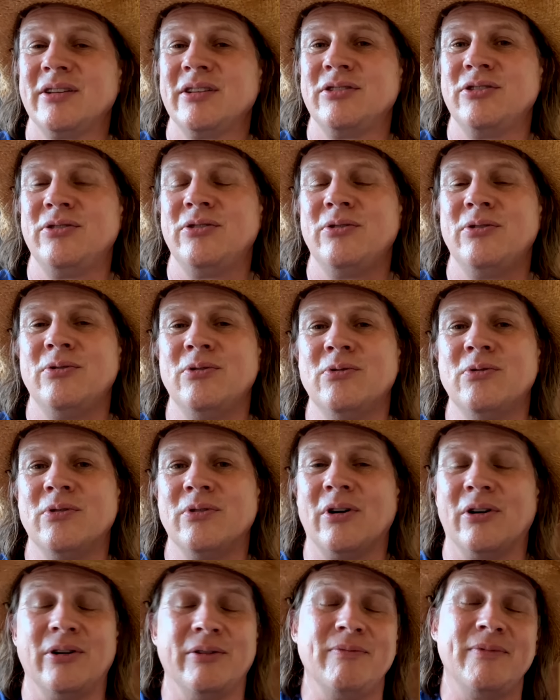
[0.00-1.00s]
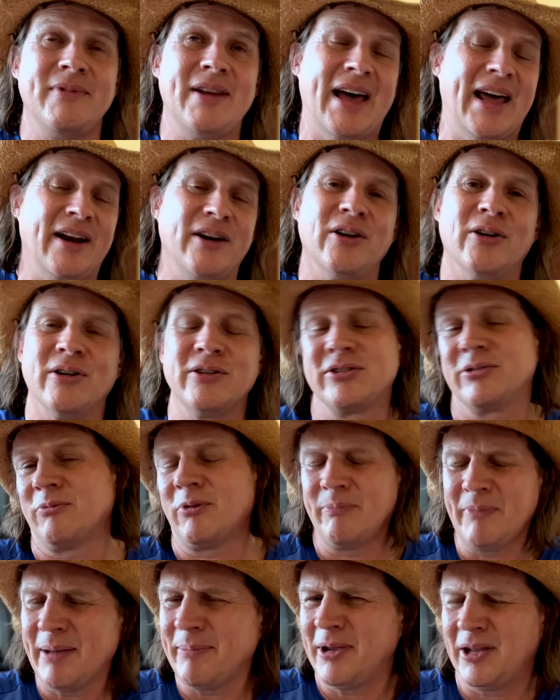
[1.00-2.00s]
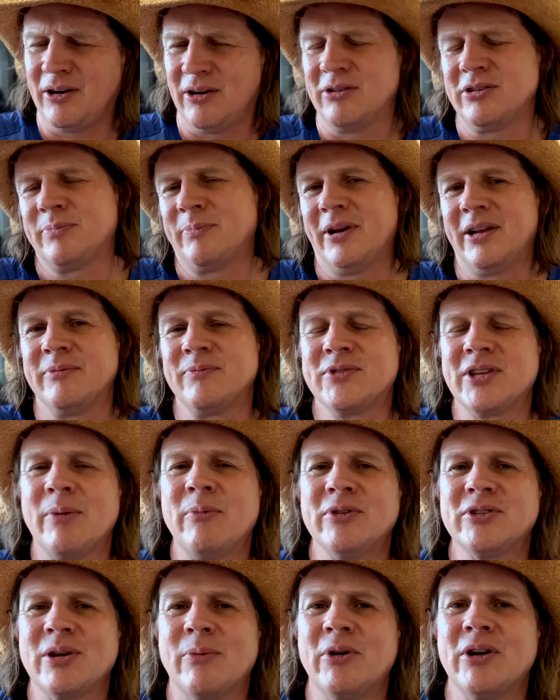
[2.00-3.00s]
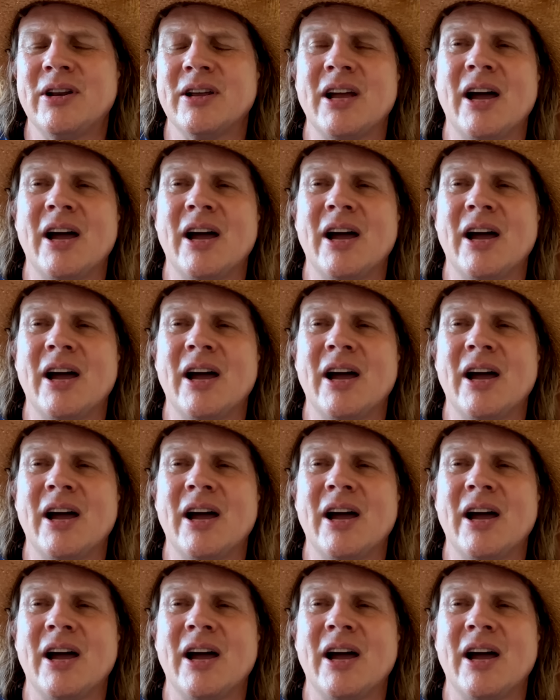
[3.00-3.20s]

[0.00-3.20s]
someone to